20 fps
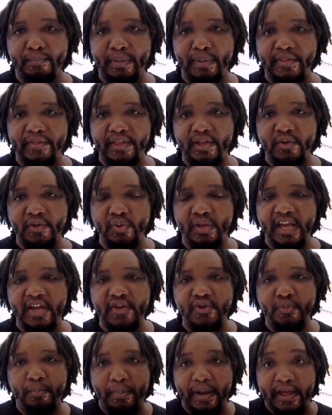but then we
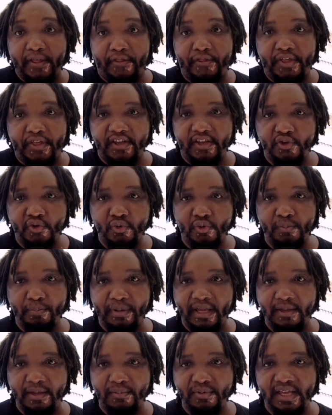had to birth a new
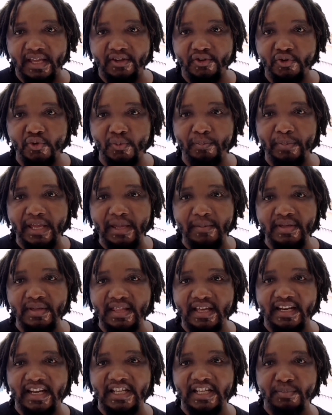baby
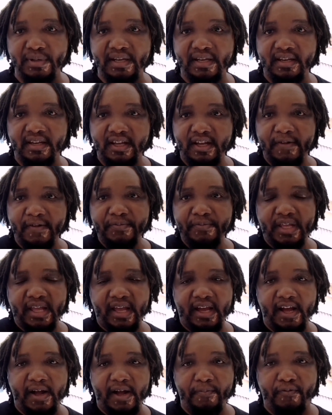that has been
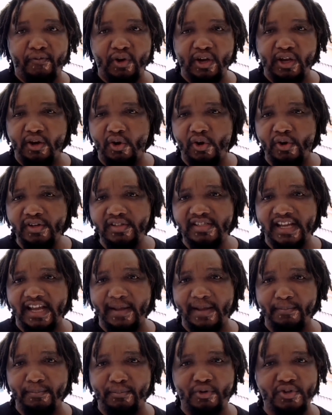for a long
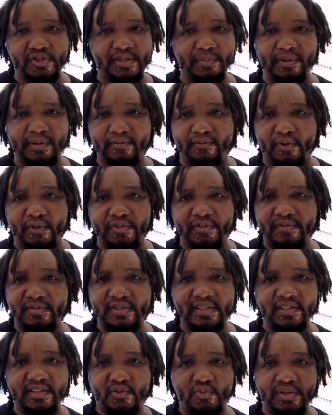time, possibly
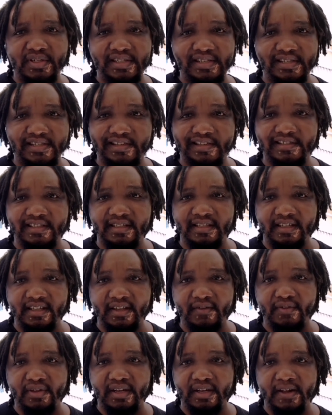since 2016
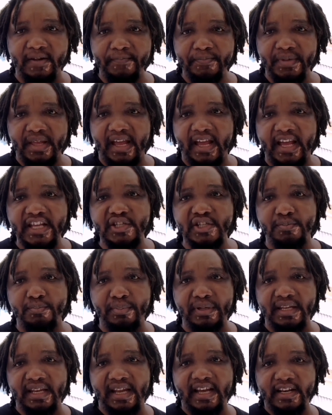even, has
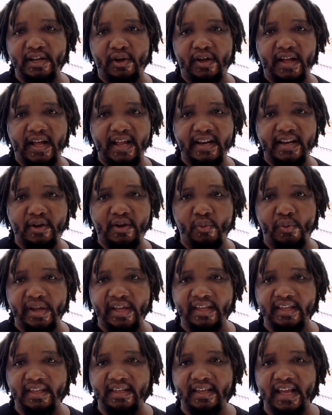been
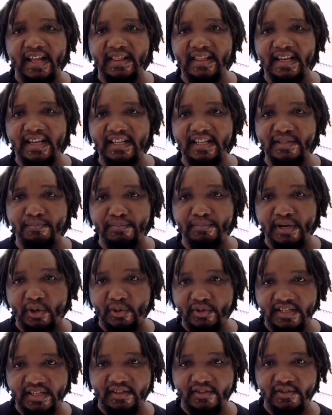underway, and that is
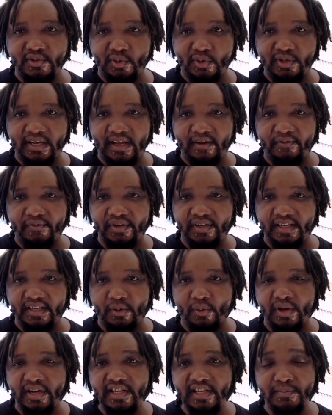BrownSense.Africa.
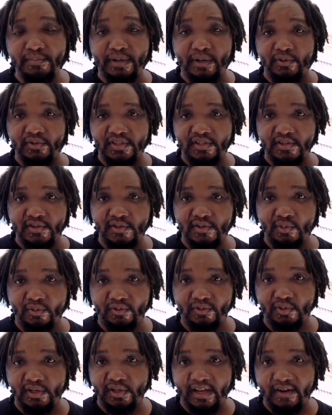What is
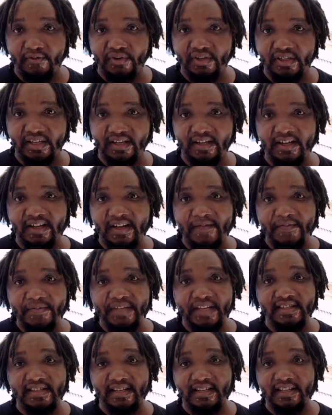BrownSense.Africa?
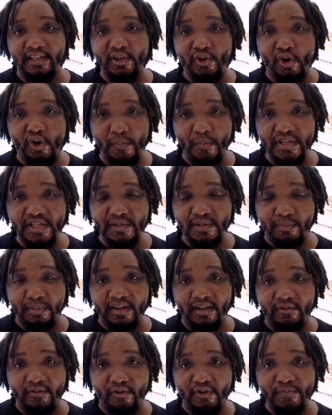It's an e-commerce
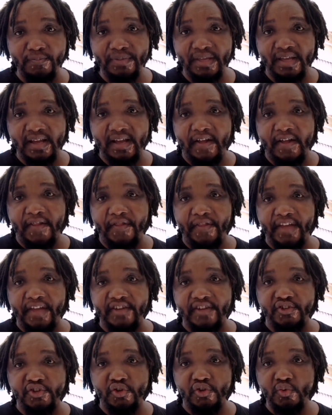platform that
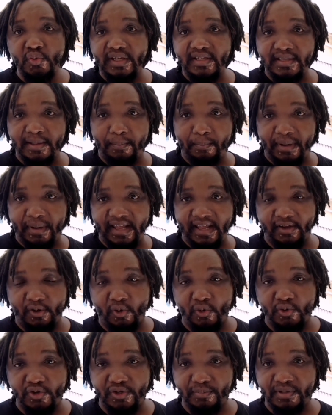you as a
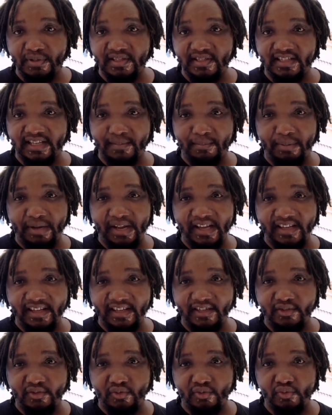Black-owned business can plug
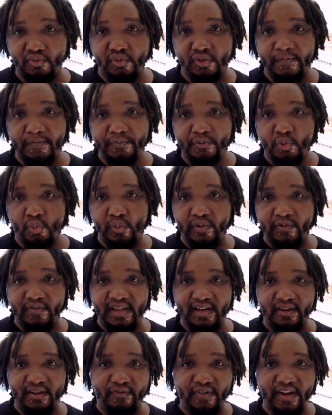into. We
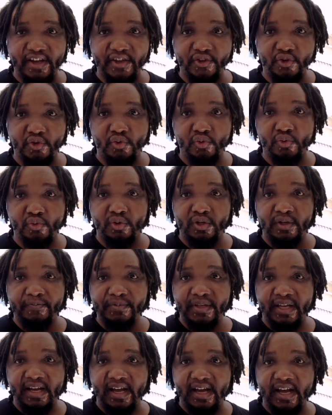verify you,
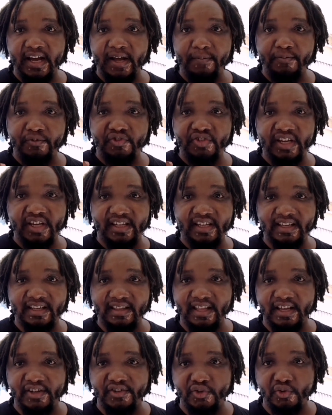checking
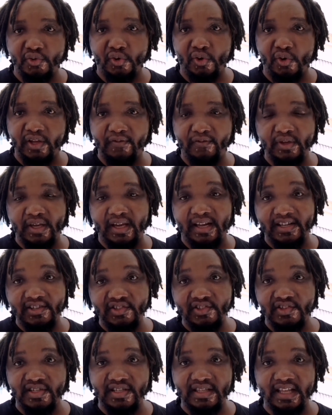that if you are
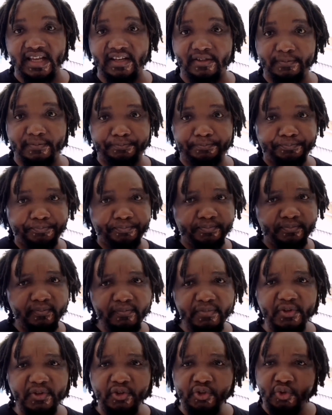registered,
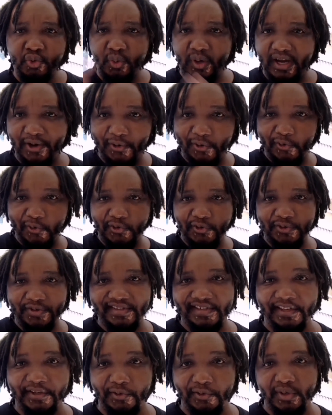you are who you
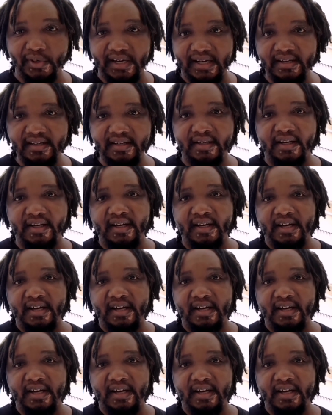say you are.